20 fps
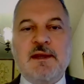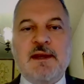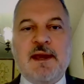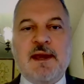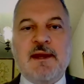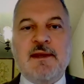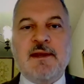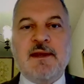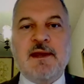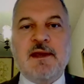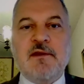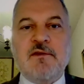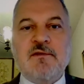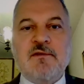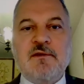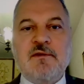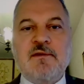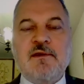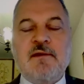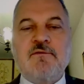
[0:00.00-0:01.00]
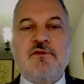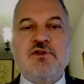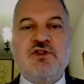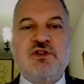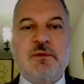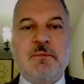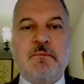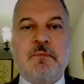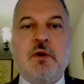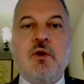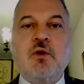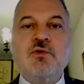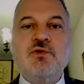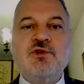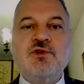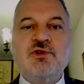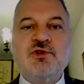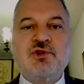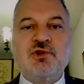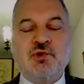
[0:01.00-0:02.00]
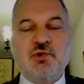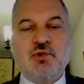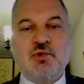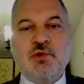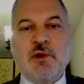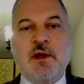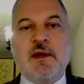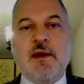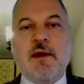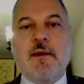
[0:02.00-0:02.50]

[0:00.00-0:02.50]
United Nations that was supposed to